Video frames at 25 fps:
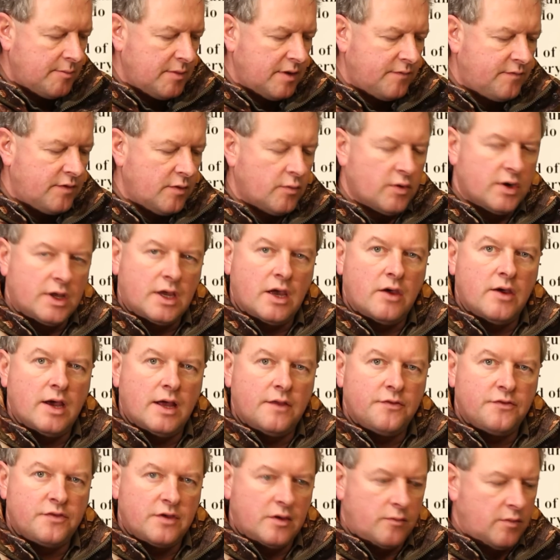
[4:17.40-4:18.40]
If you want to go
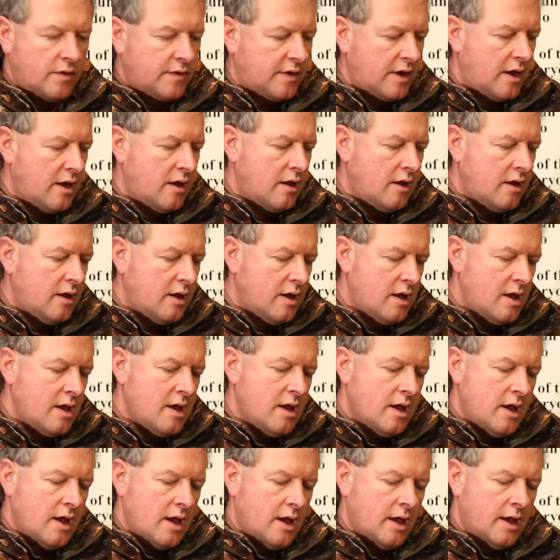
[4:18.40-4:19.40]
hunting with it.
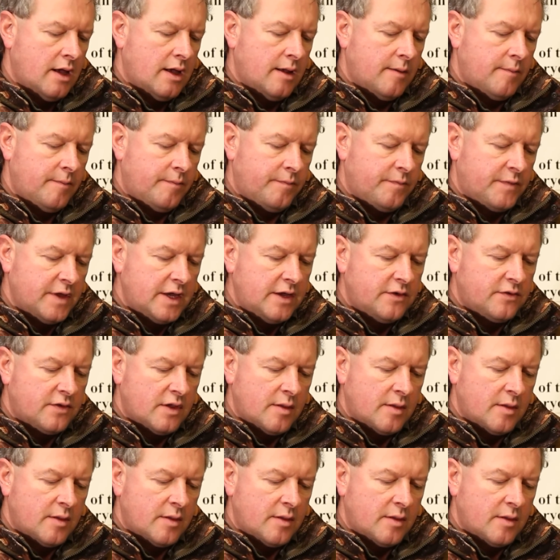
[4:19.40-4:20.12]
These